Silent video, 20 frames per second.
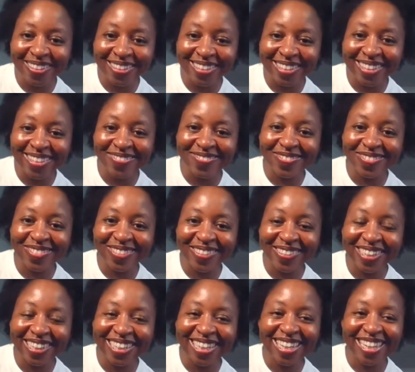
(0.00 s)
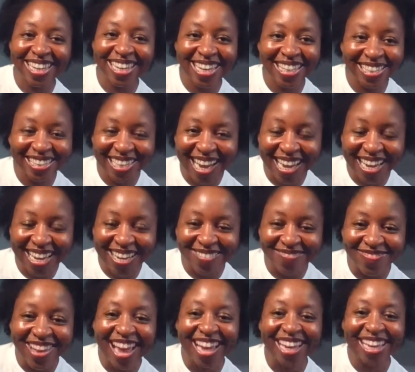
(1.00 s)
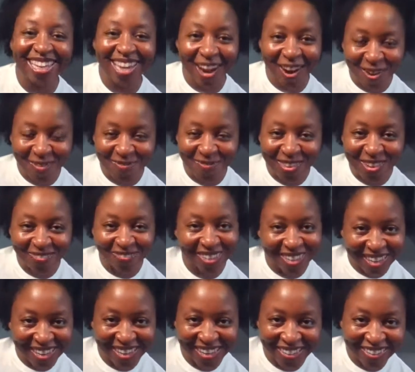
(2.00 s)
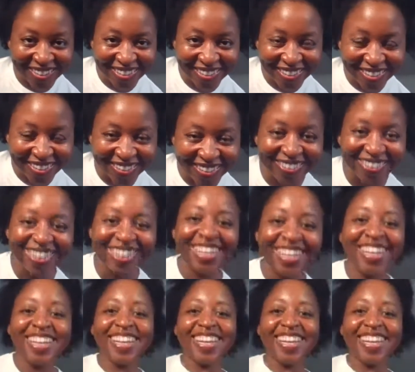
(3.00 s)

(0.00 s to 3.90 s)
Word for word: Good morning. Yes, I am back and I remember you.